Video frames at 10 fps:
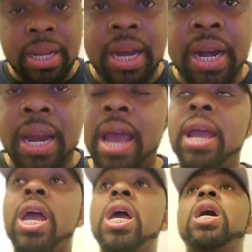at the end of the
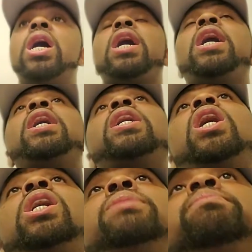day. And
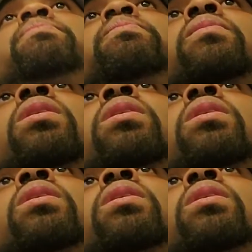um